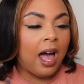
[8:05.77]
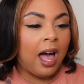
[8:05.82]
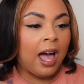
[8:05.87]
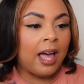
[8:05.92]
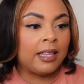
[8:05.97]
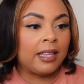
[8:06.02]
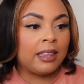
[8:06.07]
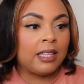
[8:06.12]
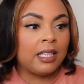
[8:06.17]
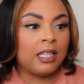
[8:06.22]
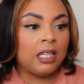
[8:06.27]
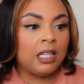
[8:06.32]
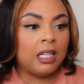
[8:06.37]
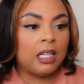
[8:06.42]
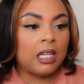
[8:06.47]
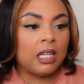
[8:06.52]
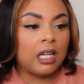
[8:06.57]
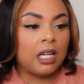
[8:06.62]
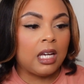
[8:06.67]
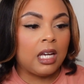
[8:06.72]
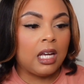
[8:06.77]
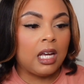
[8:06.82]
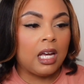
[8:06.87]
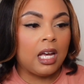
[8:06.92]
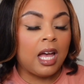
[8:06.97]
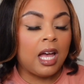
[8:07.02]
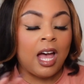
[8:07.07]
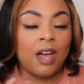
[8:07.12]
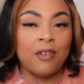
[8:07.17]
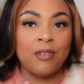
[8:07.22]
I think
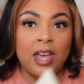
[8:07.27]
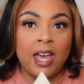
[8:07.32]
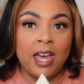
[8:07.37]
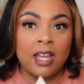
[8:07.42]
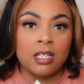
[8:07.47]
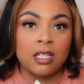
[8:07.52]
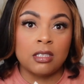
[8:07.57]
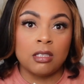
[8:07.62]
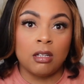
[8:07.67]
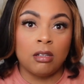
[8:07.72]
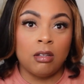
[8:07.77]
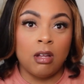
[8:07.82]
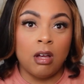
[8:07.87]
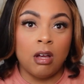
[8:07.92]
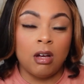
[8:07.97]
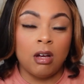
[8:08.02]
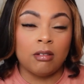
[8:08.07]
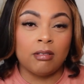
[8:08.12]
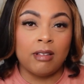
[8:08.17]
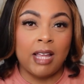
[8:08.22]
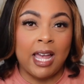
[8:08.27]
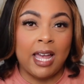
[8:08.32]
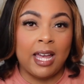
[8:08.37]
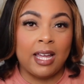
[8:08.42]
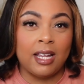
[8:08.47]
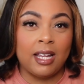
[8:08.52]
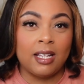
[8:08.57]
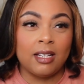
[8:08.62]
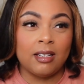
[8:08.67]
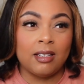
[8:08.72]
I've had it so long
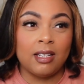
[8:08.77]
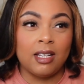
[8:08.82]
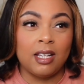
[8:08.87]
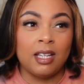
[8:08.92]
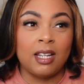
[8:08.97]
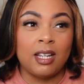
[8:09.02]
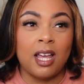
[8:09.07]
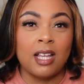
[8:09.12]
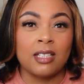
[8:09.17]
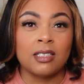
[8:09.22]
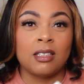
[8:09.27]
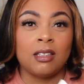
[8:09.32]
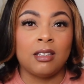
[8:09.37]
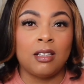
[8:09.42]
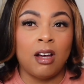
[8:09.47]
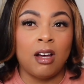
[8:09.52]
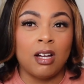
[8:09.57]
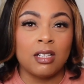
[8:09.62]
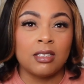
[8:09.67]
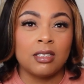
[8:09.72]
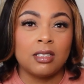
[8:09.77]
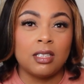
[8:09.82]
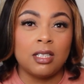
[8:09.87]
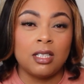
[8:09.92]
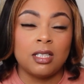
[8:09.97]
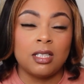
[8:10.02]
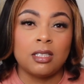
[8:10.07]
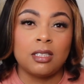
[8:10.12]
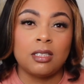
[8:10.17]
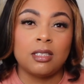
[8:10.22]
that it has lost
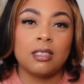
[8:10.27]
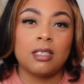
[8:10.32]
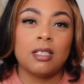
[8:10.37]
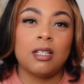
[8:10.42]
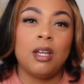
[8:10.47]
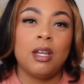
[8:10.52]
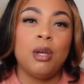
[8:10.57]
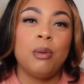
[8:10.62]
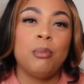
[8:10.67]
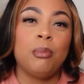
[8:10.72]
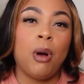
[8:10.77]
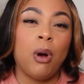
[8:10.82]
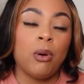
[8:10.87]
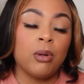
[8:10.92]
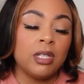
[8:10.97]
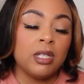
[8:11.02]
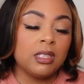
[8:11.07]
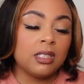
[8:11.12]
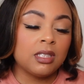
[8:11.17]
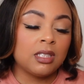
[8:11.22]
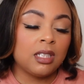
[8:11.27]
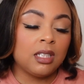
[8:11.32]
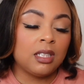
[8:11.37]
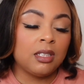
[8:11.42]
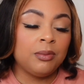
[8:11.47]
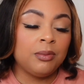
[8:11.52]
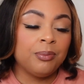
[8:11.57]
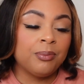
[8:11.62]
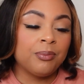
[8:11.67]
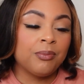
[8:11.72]
its
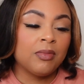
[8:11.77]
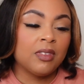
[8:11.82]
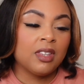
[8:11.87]
potency.